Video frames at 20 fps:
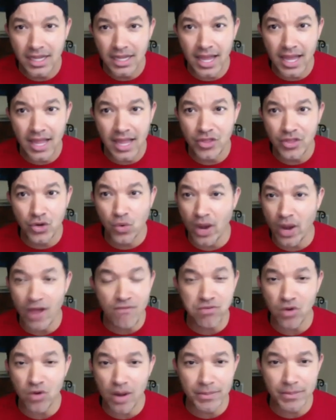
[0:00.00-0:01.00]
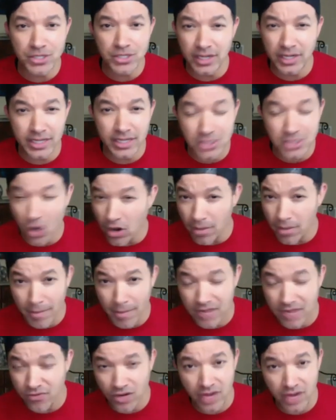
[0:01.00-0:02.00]
The ground floor opportunities aren't
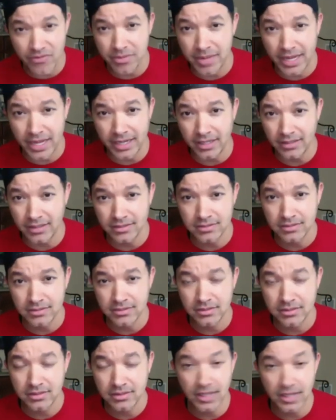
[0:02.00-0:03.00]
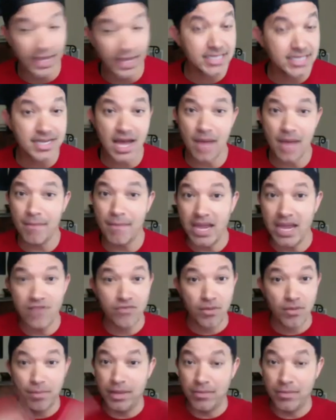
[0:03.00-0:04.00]
made for everybody. It's not made
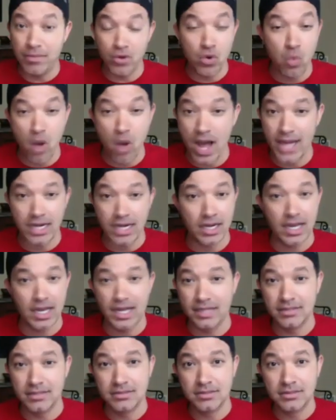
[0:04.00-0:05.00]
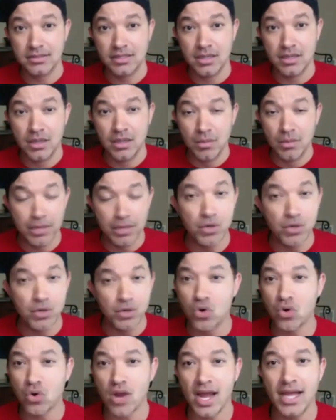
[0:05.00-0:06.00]
for people who whine a lot, people who
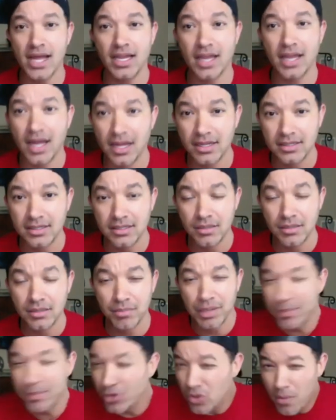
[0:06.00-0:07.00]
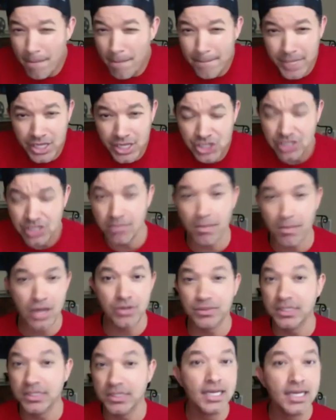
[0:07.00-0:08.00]
cry a lot, people who bitch and
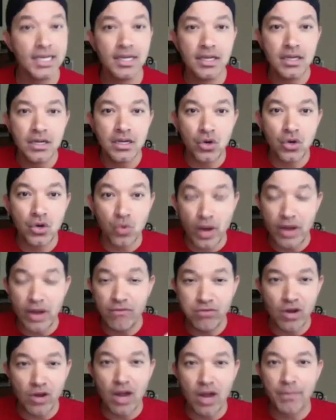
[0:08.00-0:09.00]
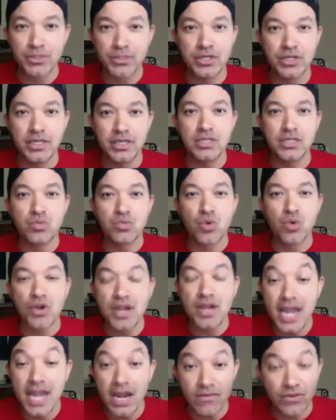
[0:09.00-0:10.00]
moan. Ground floor opportunities were
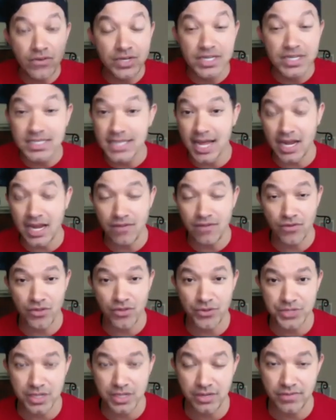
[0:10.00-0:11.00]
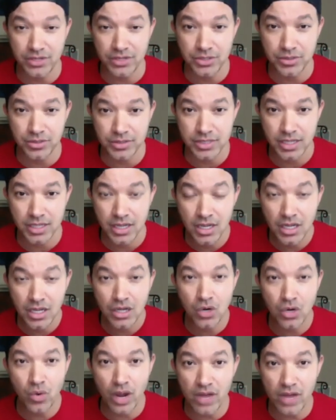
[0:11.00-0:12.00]
never designed for those individuals.
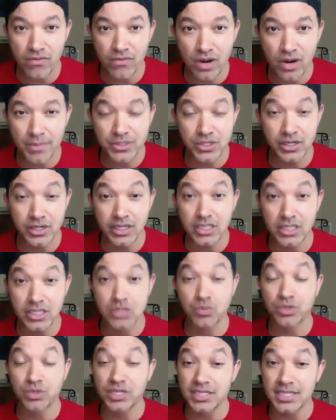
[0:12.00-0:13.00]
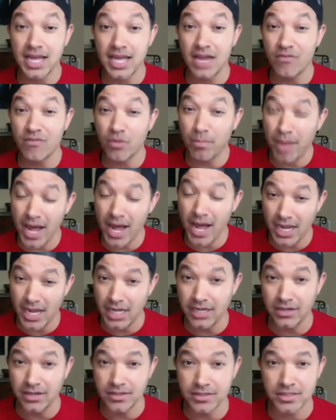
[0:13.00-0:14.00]
Ground floor opportunities were designed for
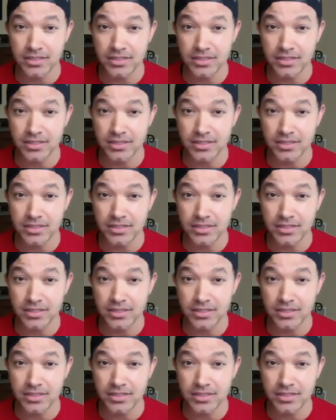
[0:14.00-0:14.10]
pioneers.